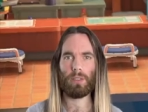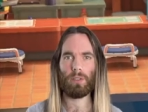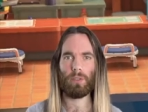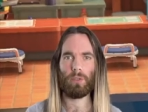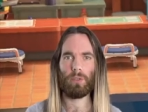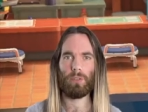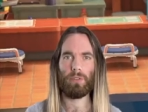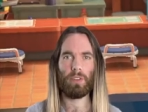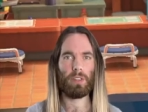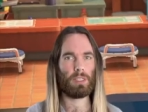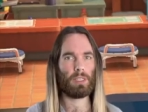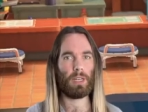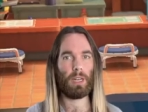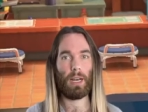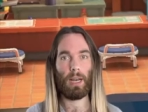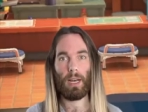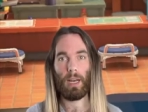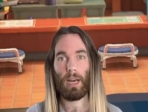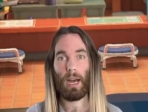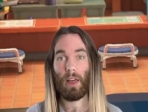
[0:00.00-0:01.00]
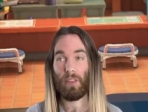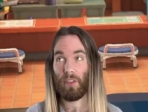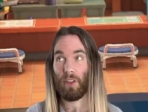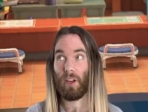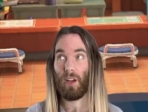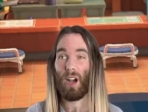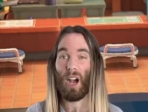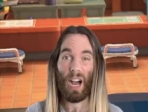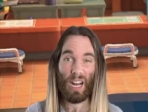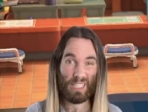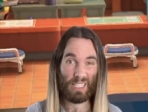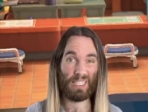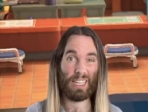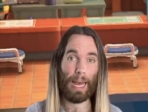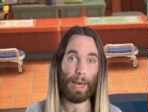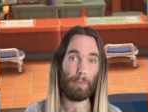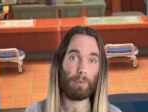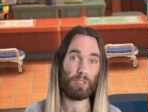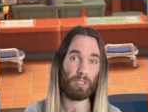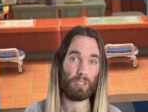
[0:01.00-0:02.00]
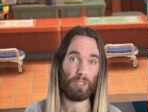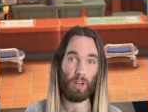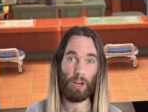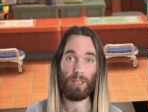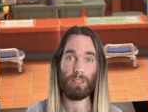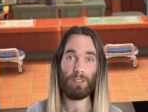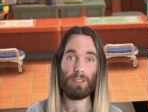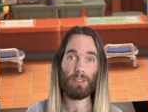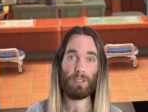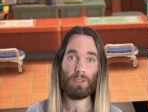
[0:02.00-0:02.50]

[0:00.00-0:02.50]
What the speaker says: to visit other uninhabited islands,